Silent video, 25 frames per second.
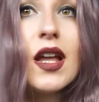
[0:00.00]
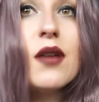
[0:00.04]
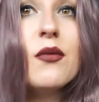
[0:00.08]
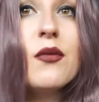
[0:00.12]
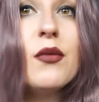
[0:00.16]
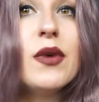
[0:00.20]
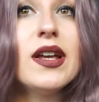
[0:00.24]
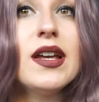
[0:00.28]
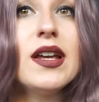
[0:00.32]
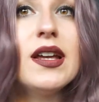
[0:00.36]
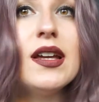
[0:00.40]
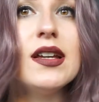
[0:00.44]

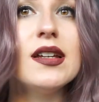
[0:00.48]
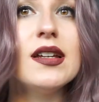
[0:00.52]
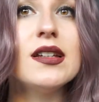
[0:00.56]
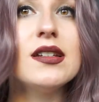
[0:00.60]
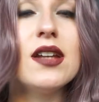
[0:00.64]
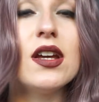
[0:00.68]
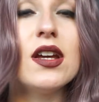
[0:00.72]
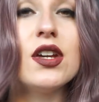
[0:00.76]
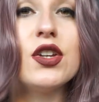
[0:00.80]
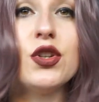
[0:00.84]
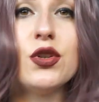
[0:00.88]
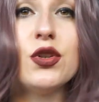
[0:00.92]

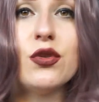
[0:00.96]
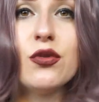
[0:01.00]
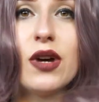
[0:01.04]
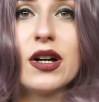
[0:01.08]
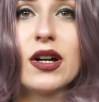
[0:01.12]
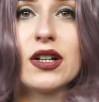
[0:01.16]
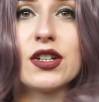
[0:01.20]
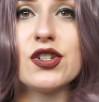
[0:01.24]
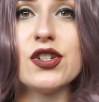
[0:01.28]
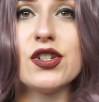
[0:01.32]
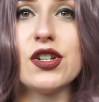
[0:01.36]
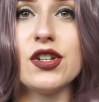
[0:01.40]
when you
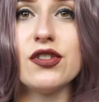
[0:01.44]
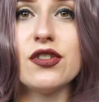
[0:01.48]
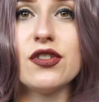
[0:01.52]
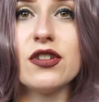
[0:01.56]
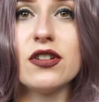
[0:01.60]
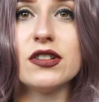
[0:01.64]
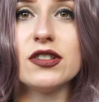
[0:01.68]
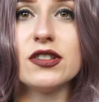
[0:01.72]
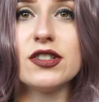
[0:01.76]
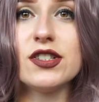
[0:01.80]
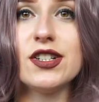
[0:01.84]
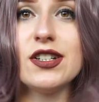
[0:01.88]
actually
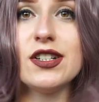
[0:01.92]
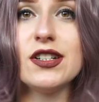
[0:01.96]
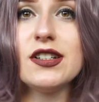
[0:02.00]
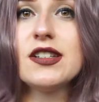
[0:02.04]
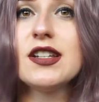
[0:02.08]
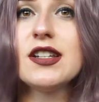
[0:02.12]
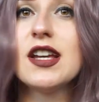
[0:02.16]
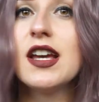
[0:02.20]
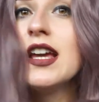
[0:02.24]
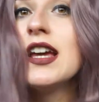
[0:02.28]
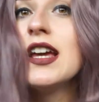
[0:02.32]
touch it